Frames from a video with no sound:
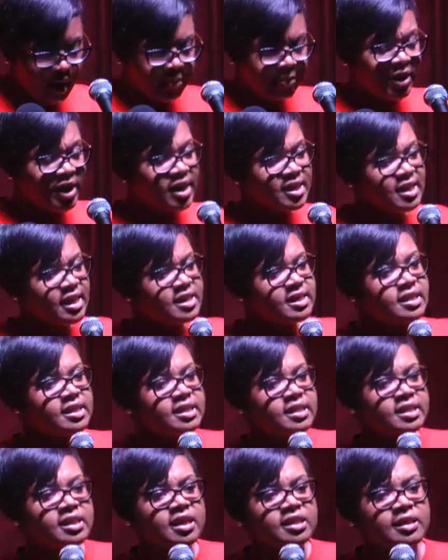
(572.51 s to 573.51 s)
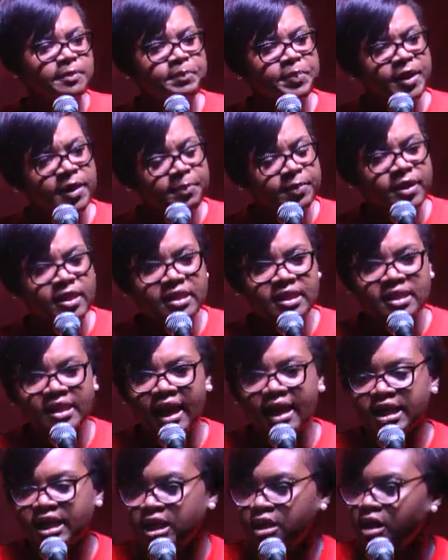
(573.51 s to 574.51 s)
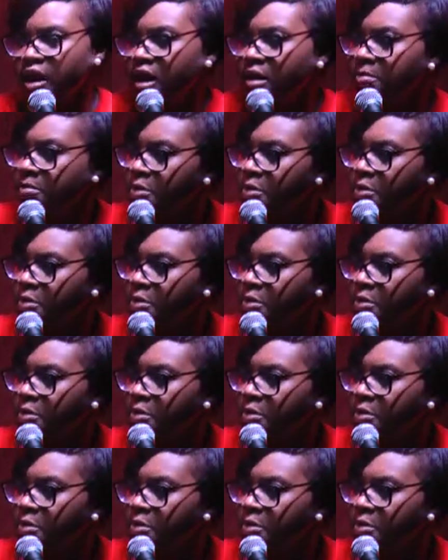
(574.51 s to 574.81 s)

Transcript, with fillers: Brothers and sisters, the people's national